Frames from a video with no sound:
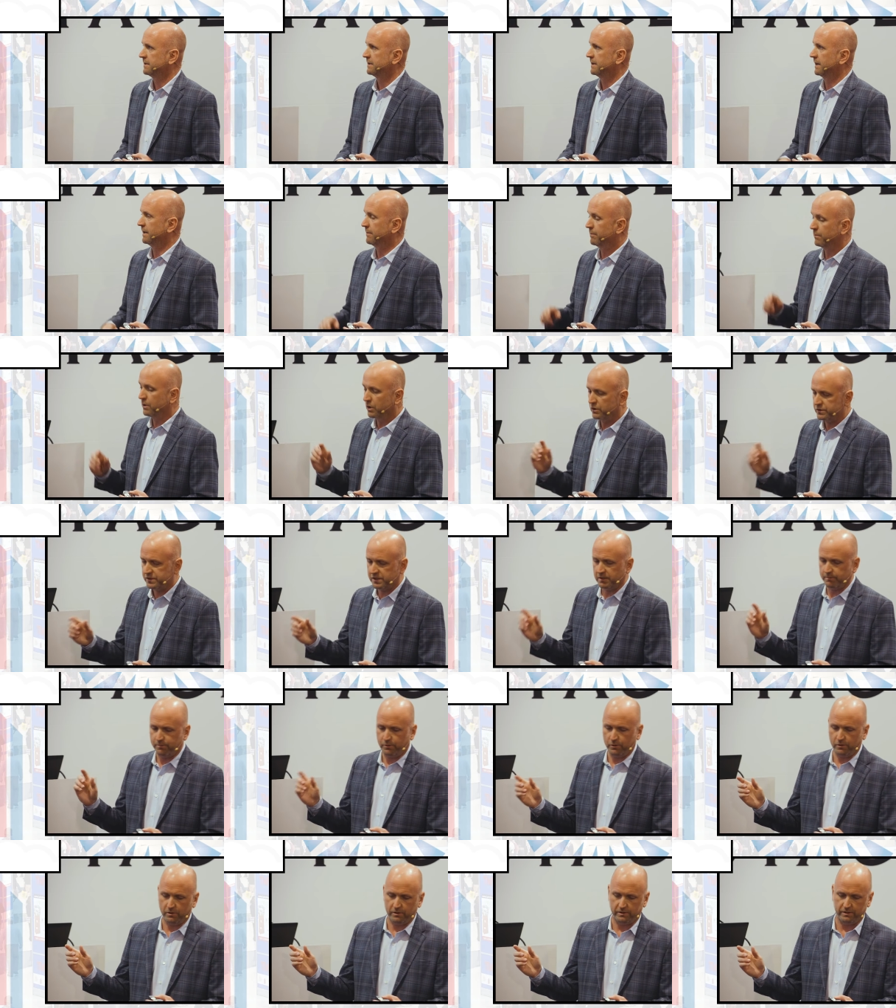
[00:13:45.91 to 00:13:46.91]
And most
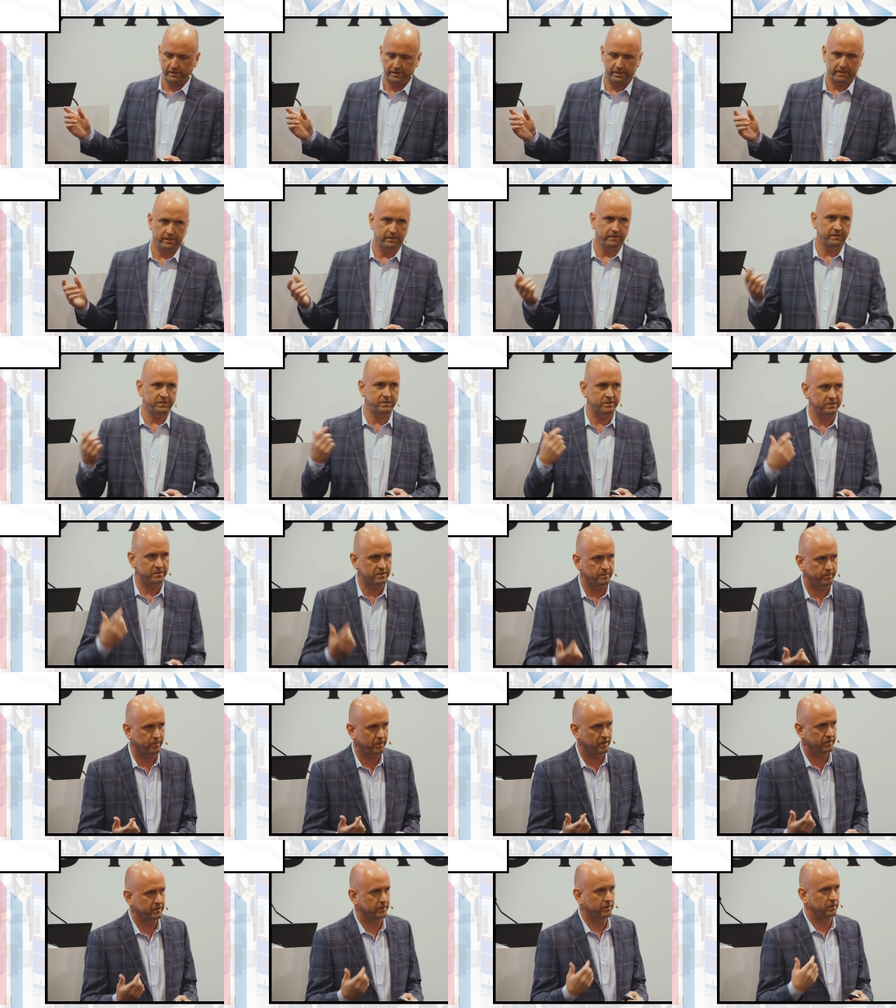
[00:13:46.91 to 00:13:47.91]
importantly, and this is the
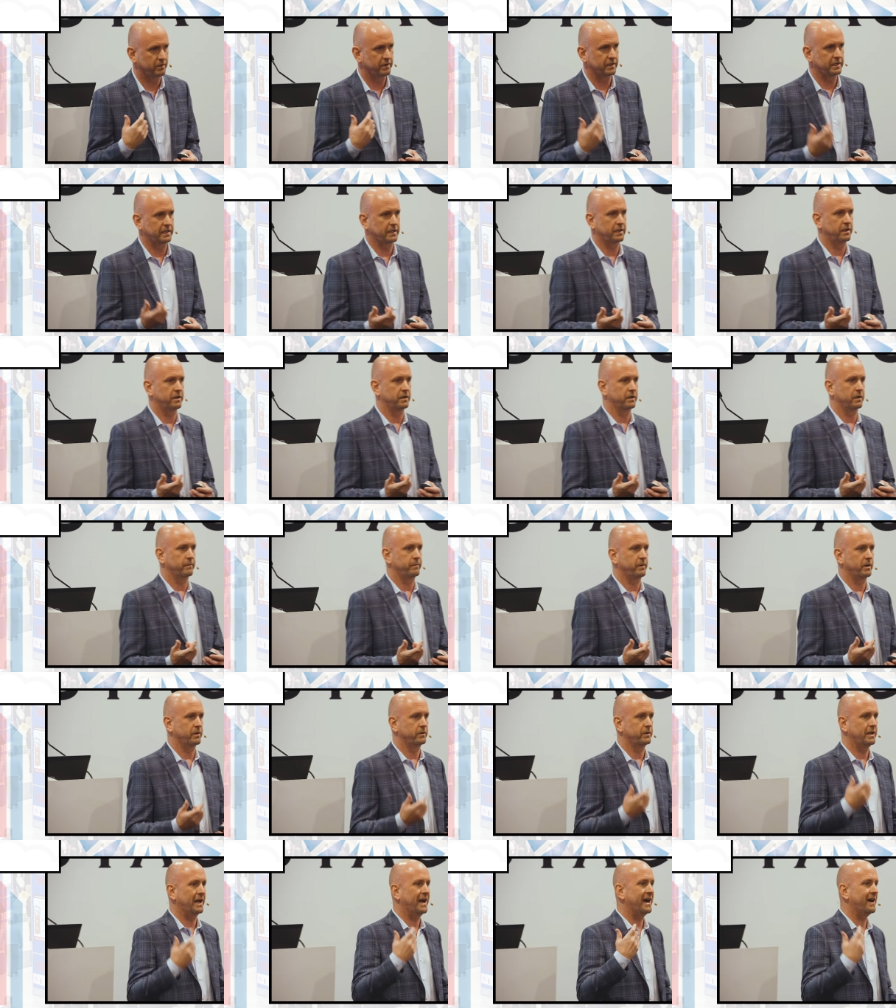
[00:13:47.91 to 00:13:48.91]
part that I get hung up
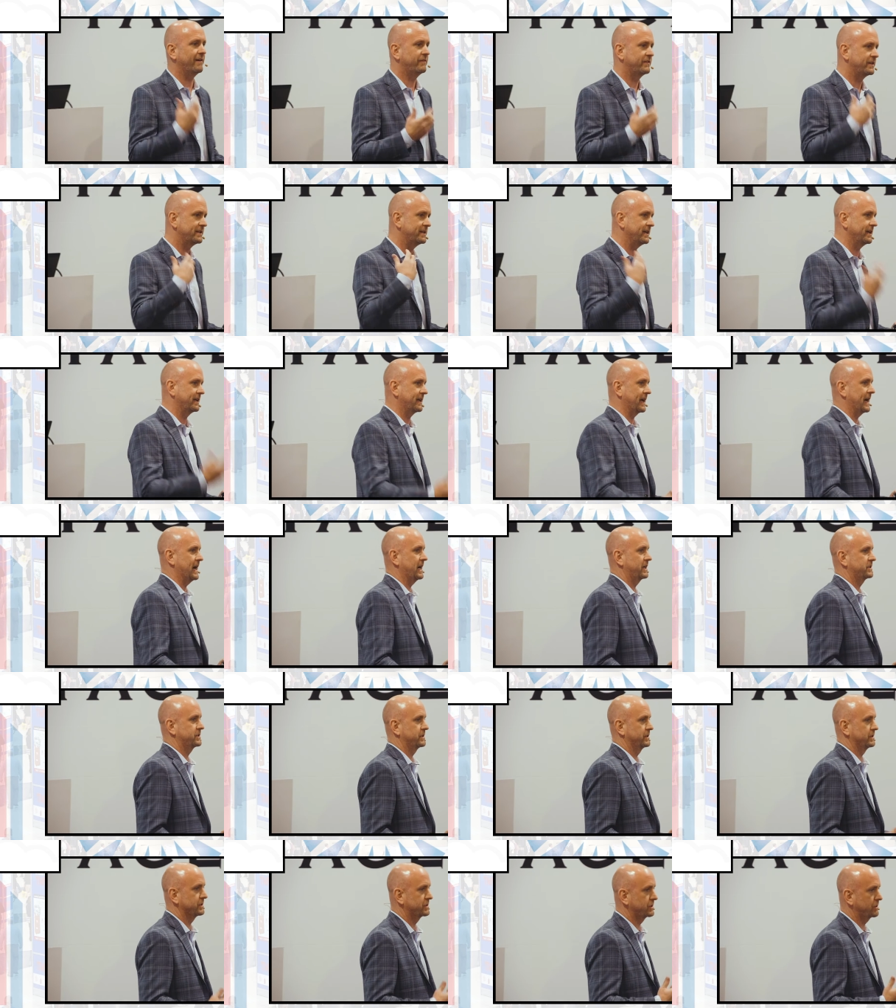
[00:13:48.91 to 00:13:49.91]
on, you have to take
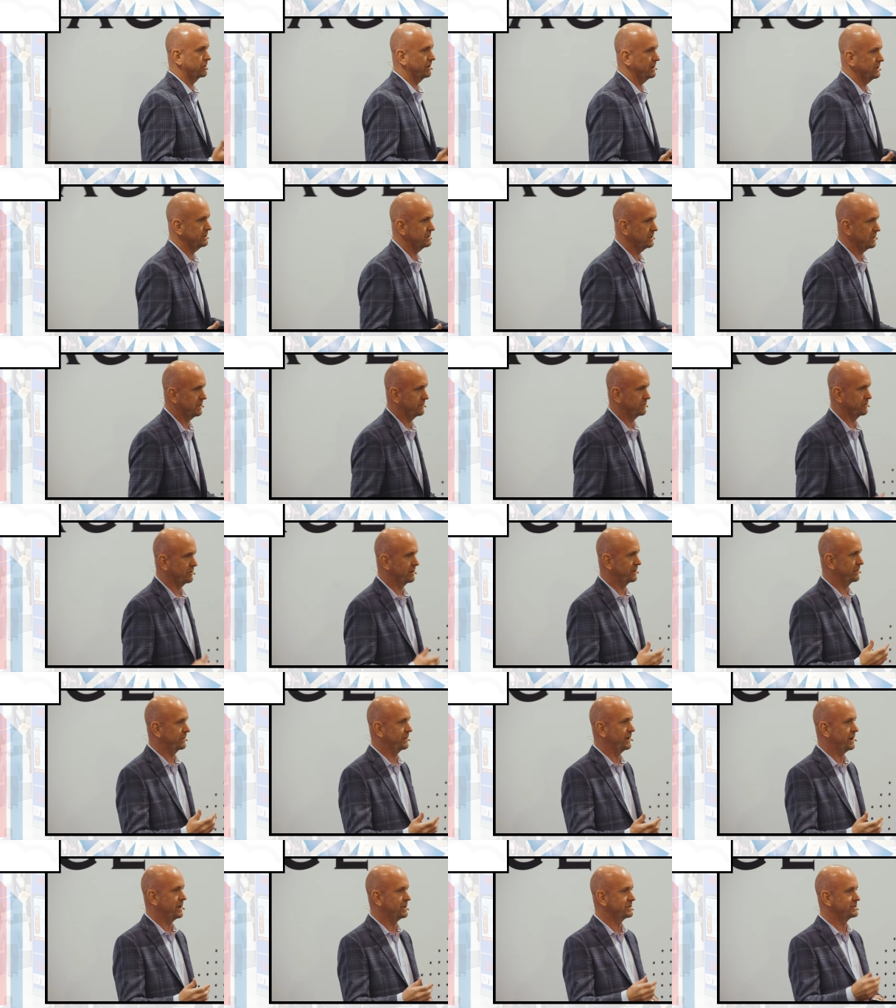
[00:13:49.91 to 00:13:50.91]
action. It's great to have great
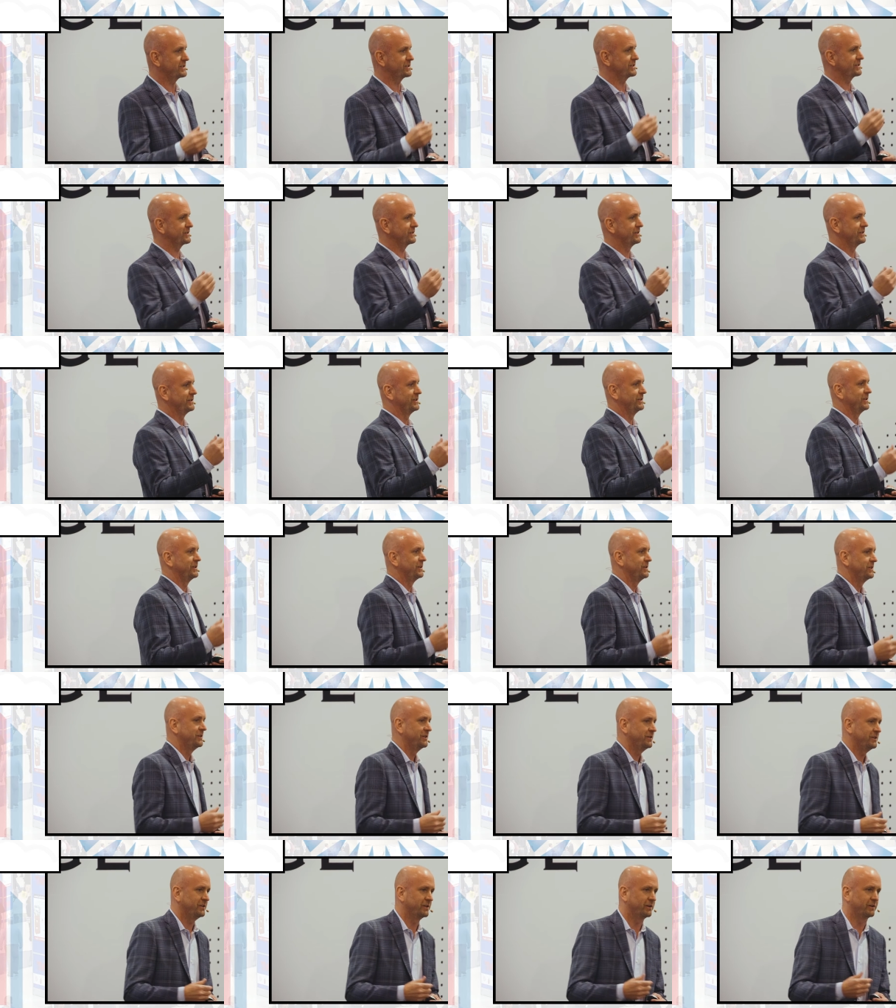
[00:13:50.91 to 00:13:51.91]
thoughts.
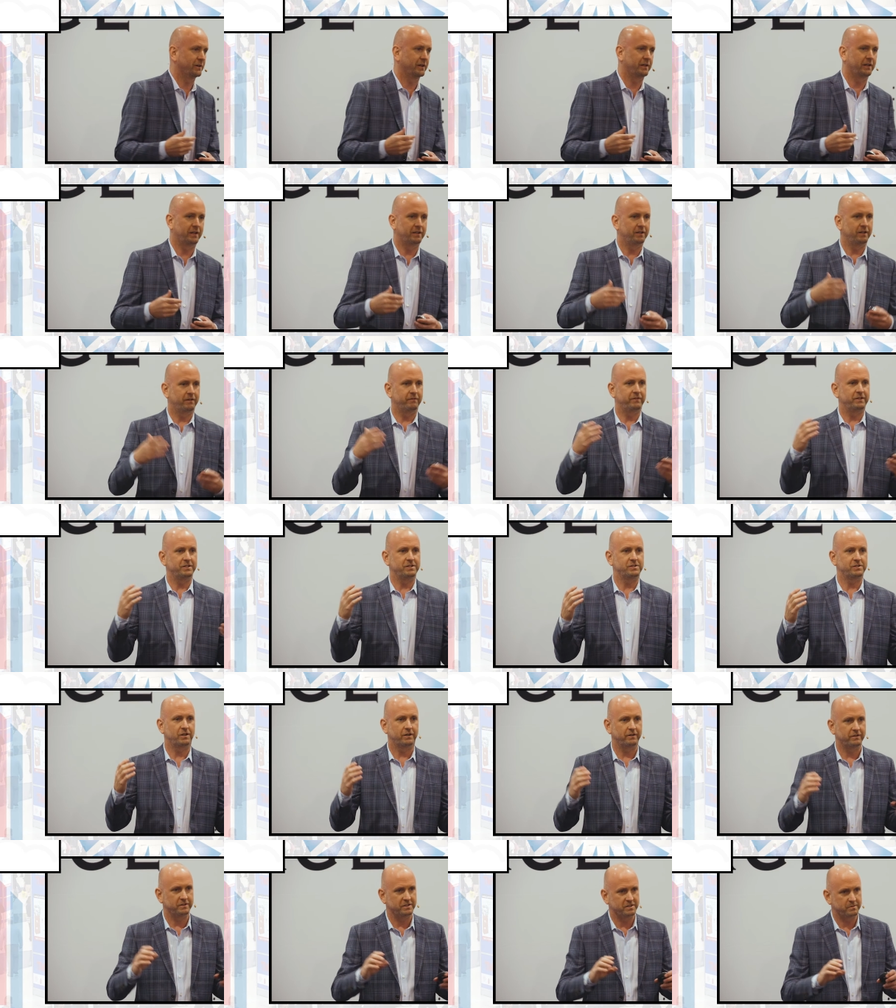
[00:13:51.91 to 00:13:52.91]
You know, I love
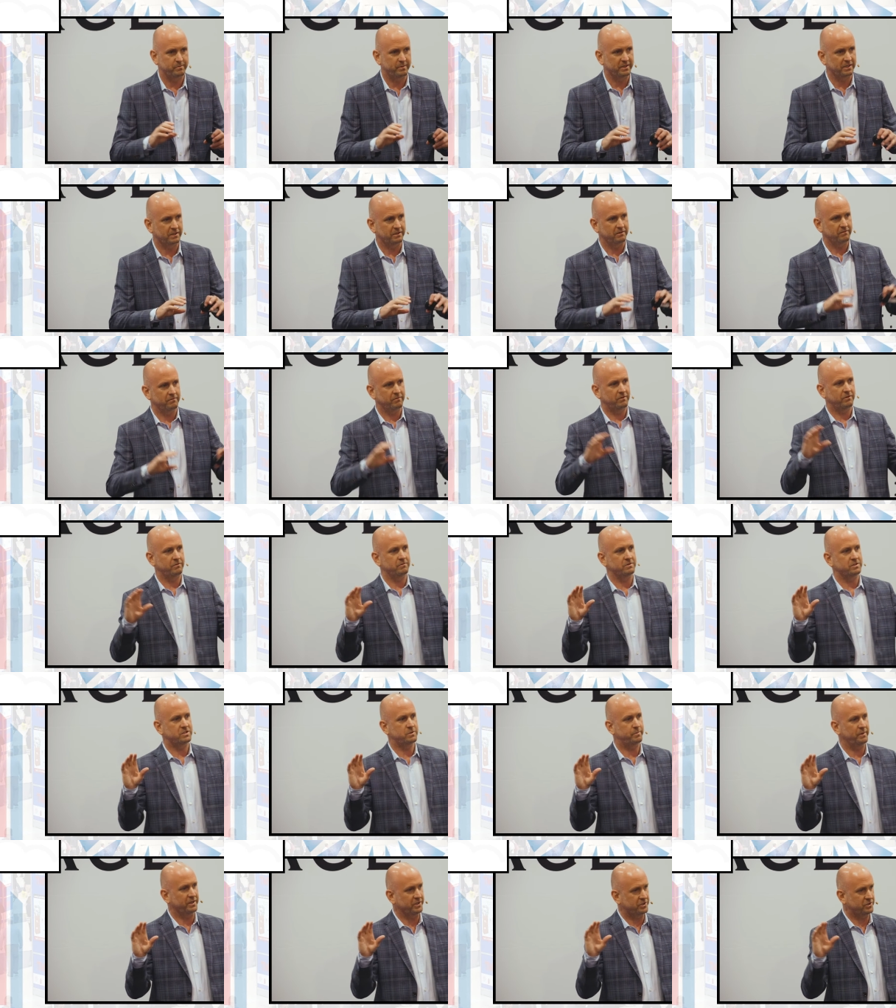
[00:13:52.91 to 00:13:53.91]
all these big
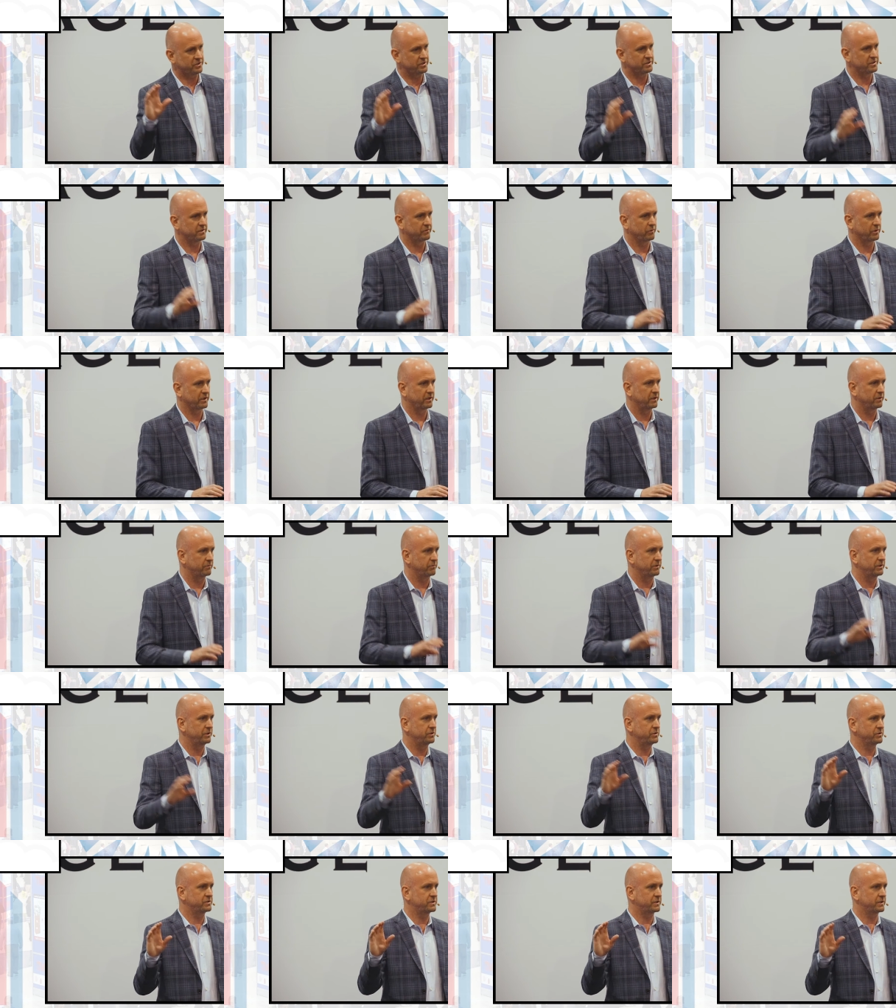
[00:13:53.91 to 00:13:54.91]
speeches that we're going to
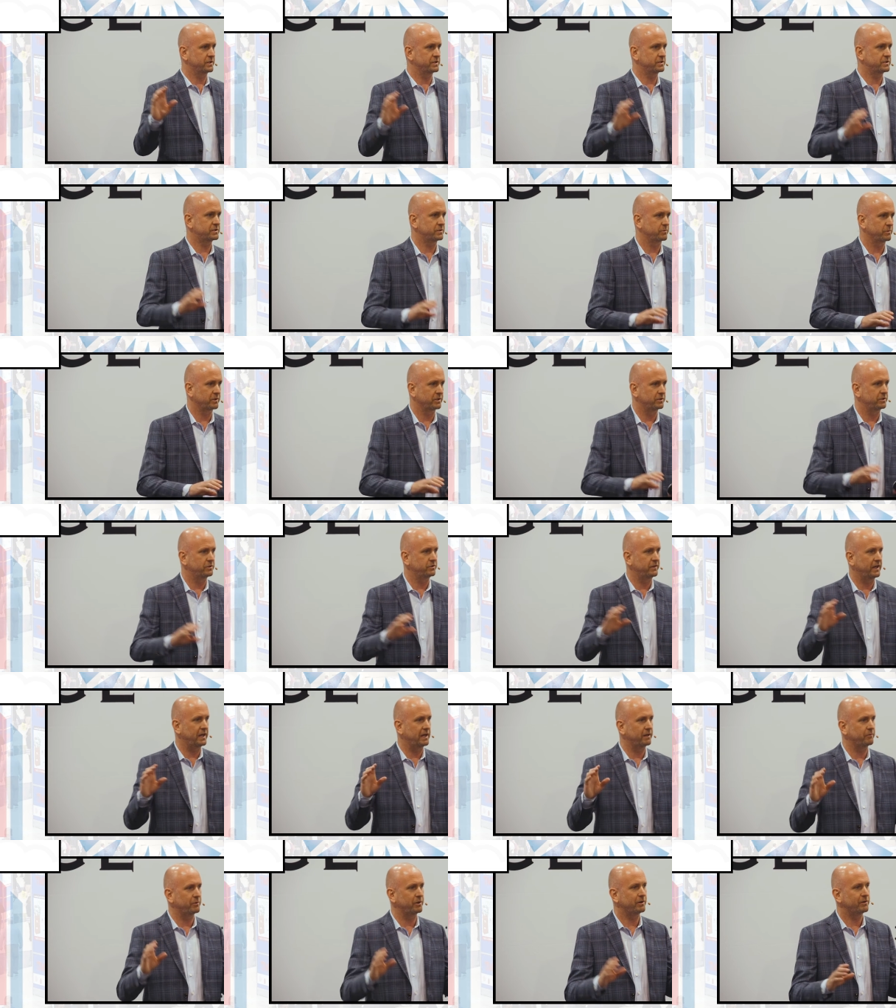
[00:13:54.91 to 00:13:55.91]
reduce this and we're going to do
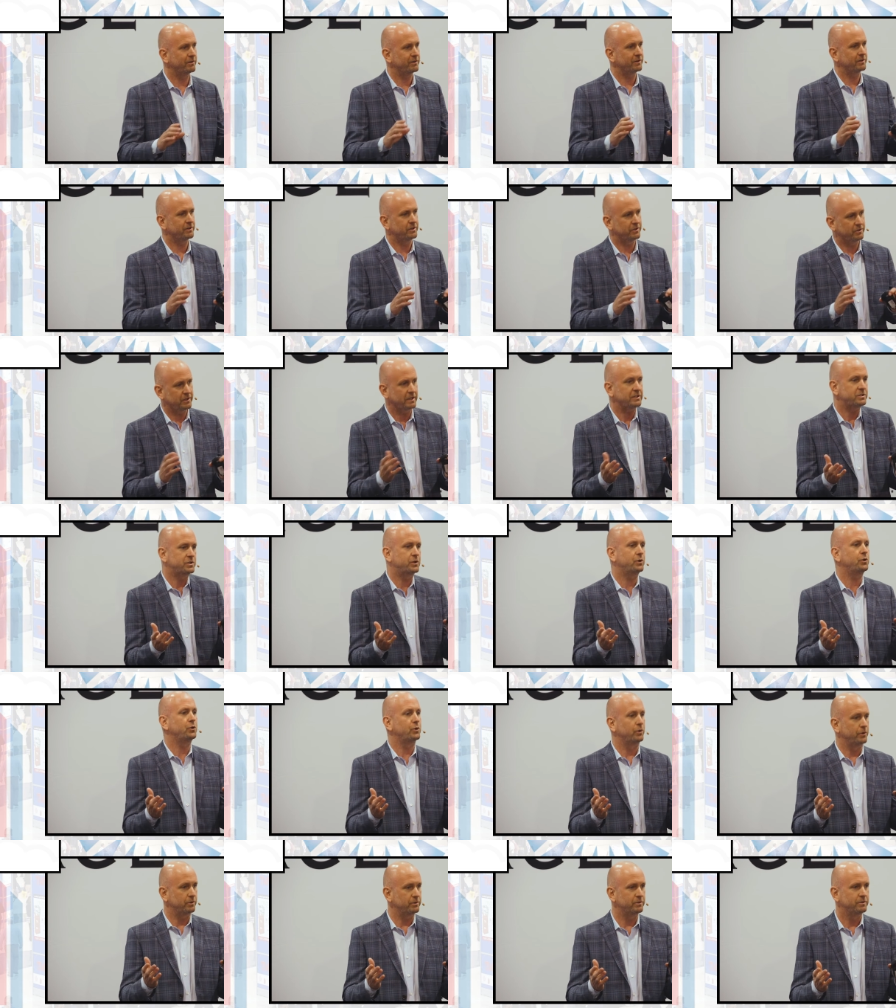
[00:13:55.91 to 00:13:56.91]
that. Well, that's
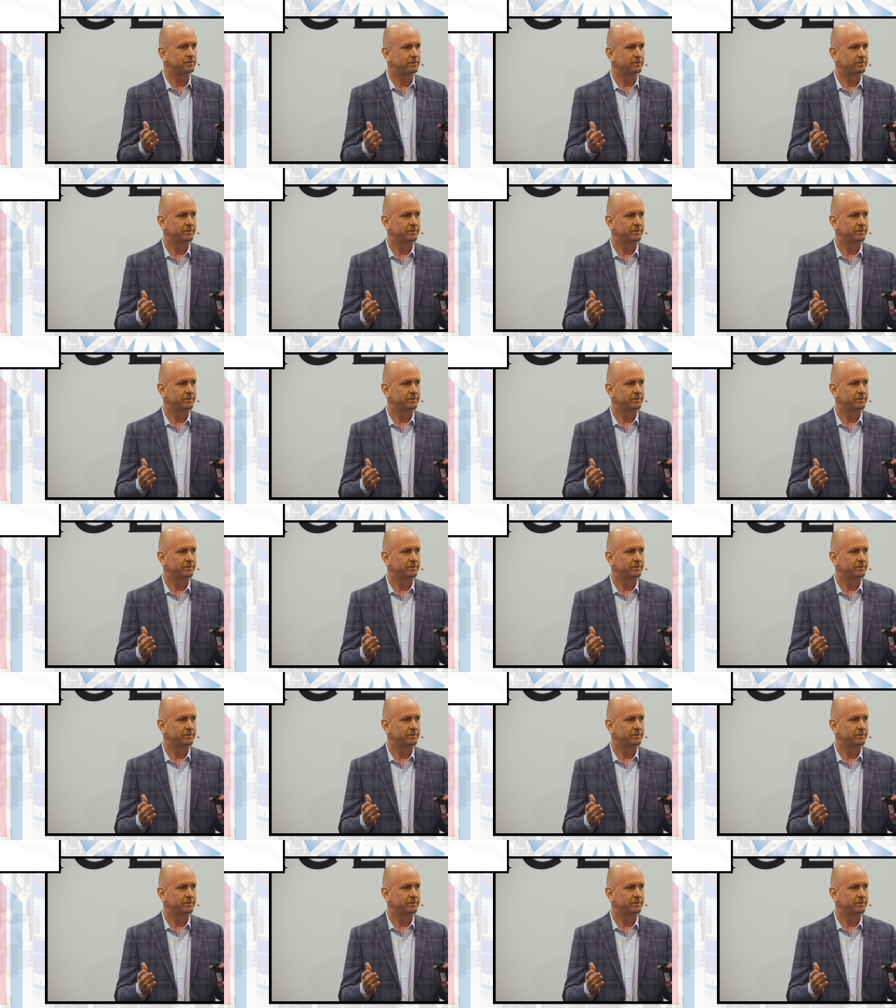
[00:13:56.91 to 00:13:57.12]
cool.